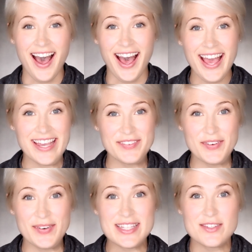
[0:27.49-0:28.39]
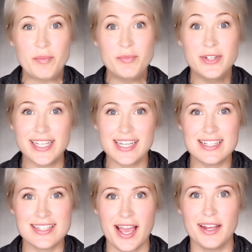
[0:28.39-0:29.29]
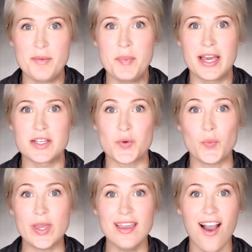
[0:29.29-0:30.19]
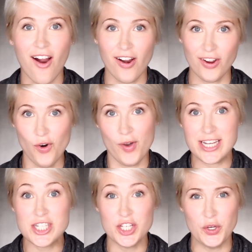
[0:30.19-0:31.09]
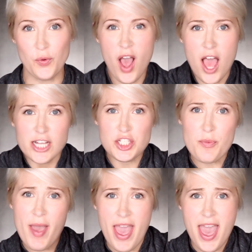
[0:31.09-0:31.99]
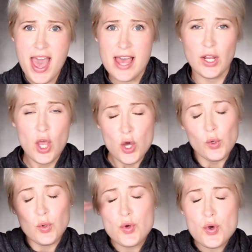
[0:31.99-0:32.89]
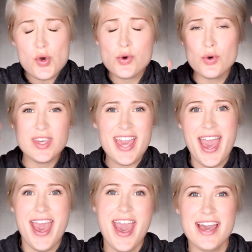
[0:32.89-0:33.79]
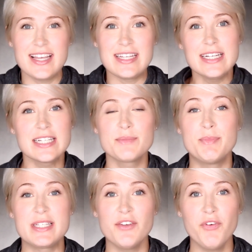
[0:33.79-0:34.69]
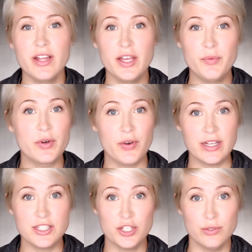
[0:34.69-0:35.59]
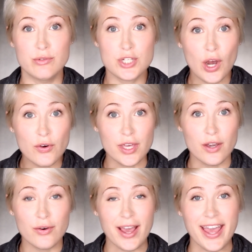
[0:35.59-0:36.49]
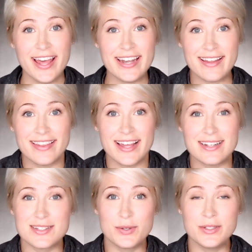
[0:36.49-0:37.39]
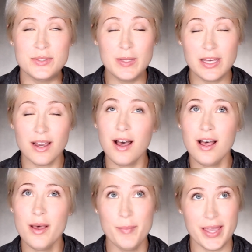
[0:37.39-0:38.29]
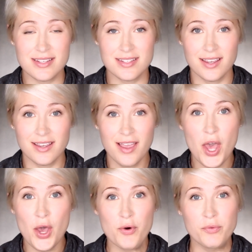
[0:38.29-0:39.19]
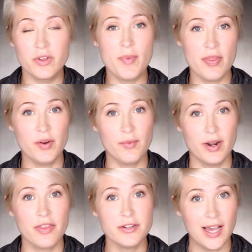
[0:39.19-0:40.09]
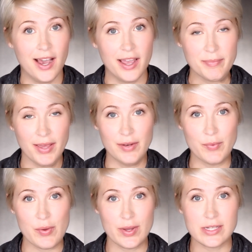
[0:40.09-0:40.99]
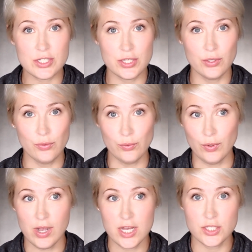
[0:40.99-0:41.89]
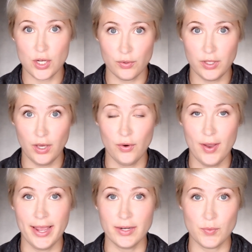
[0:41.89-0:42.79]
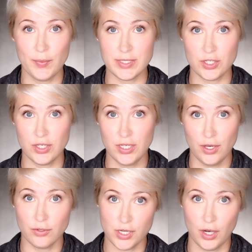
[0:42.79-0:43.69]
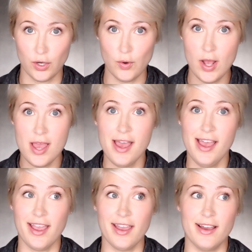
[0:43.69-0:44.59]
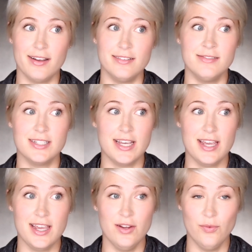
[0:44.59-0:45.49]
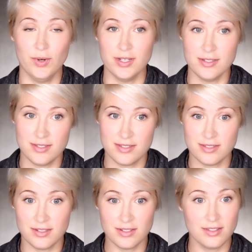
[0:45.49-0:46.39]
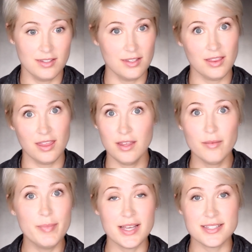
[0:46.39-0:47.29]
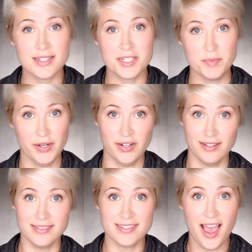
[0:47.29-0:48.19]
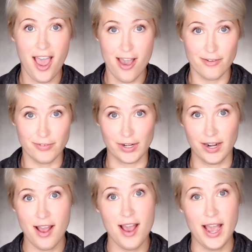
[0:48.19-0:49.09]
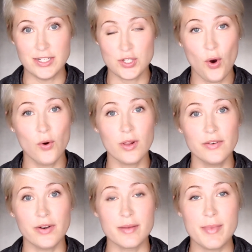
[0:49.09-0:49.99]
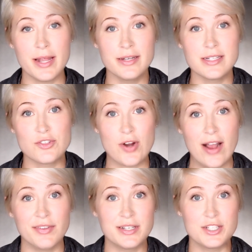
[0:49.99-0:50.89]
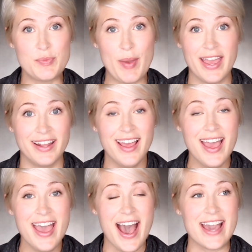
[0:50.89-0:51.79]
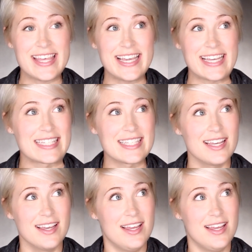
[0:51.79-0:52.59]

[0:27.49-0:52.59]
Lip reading: Hi everyone, so I'm really excited because we are going to Japan. Woo, yay! Specifically, we're going to Tokyo and that is going to be amazing. We've been there one other time and we went to Tokyo and we went to Kyoto and it was the best experience ever. I totally recommend traveling to Japan. I think it's